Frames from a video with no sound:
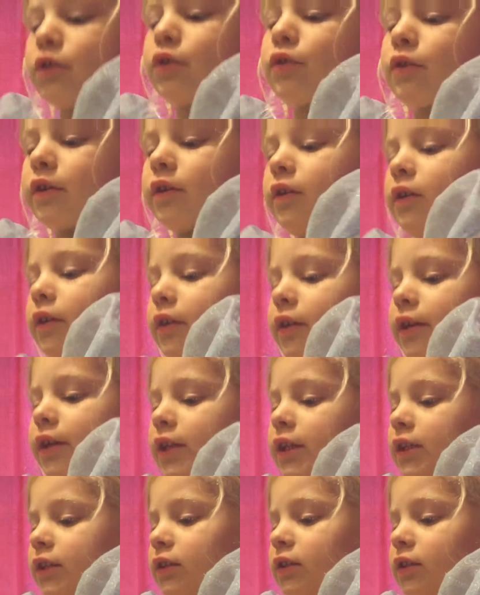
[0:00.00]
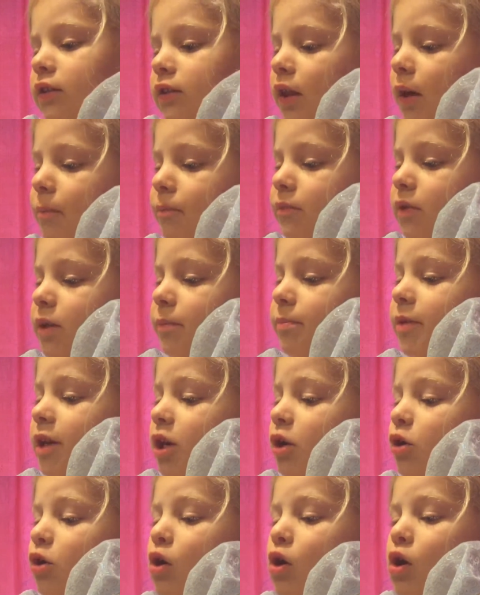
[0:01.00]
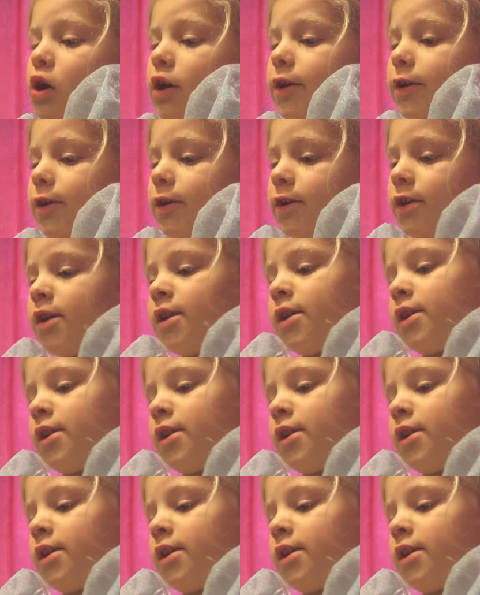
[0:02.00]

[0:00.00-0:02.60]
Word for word: You can teach them to be good.